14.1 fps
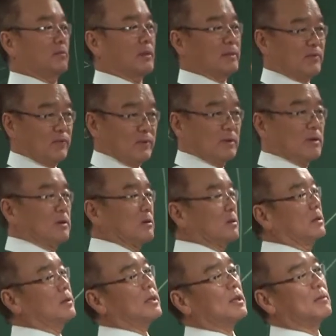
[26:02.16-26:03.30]
but a
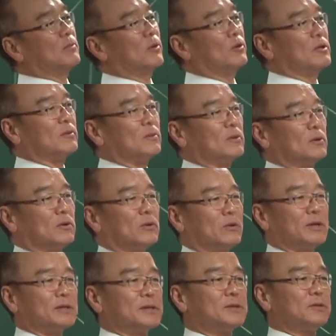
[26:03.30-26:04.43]
critical point for
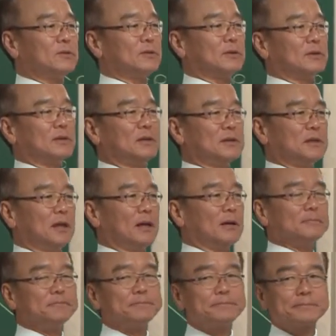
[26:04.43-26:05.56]
Korean students is that,
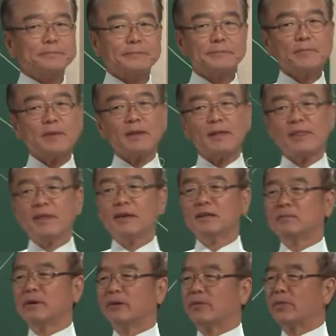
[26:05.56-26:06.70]
think
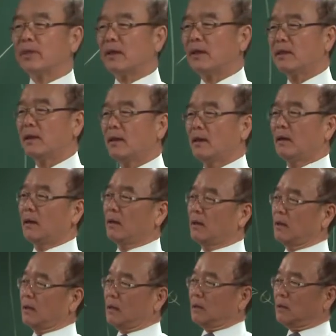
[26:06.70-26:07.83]
about that.
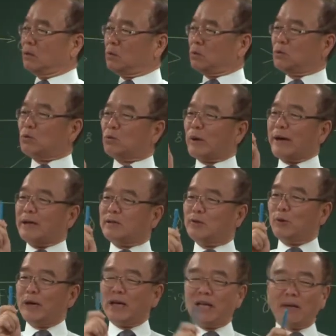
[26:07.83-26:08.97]
You write
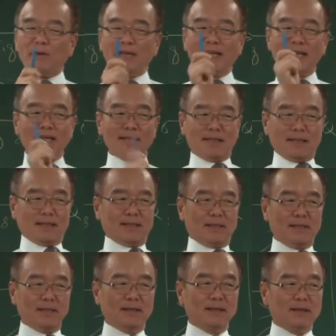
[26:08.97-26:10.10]
your name in English.
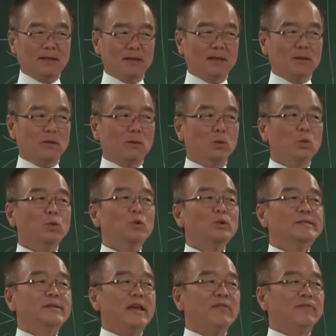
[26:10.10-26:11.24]
Who
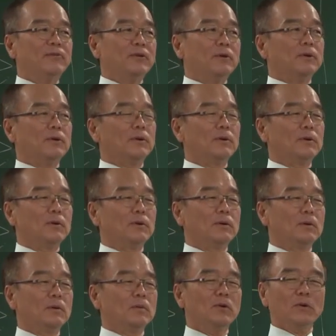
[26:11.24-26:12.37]
is that for?
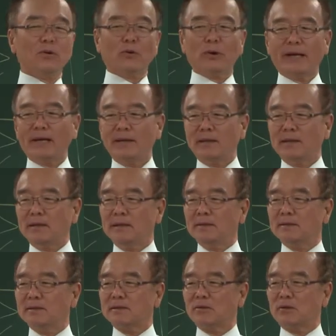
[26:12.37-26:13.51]
For Koreans
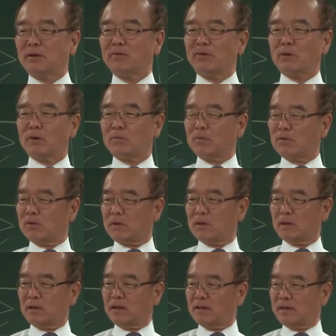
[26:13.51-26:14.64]
or for
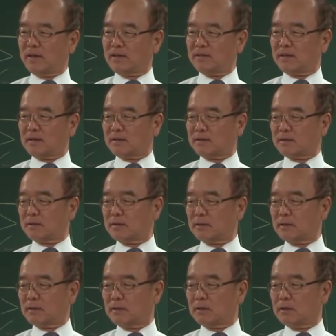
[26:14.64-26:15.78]
internationals?
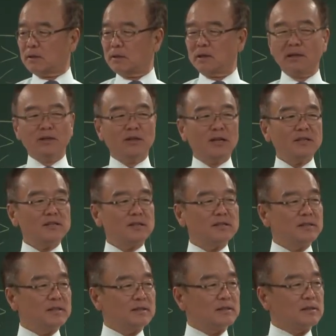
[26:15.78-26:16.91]
International
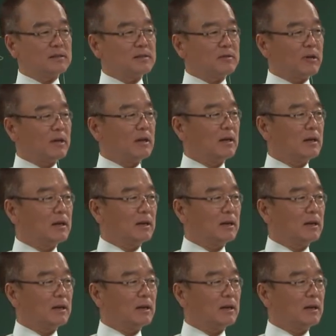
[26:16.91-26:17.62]
citizens, right?